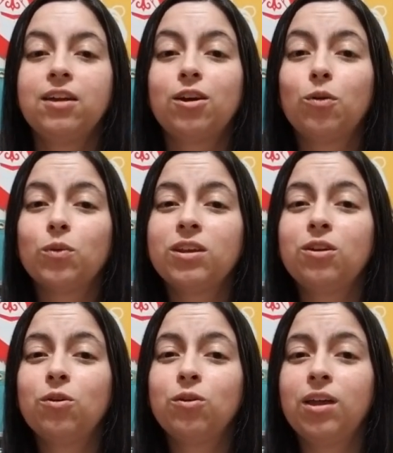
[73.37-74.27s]
Don't really
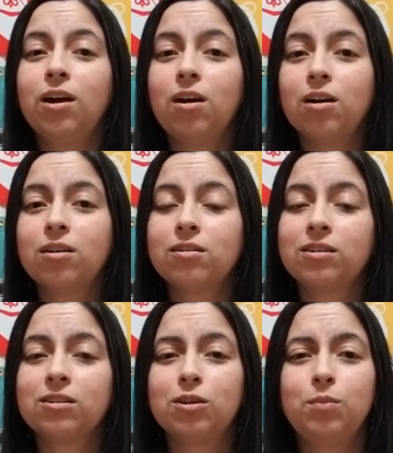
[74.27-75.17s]
know who they are.
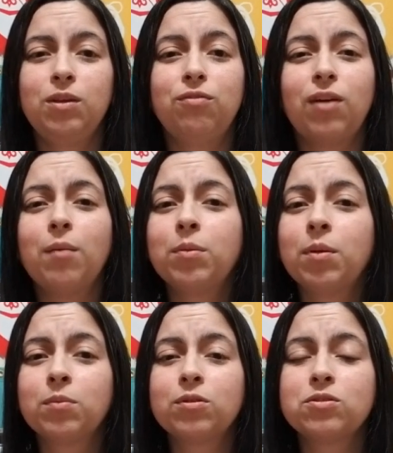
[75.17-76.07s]
Could be family
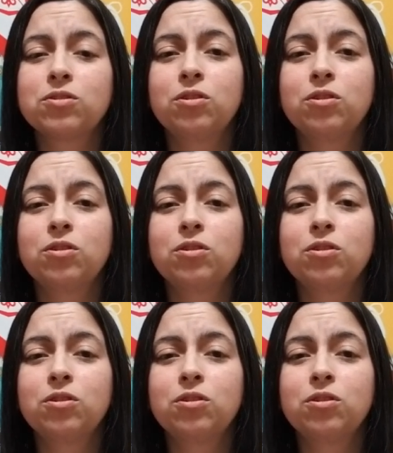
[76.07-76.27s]
members,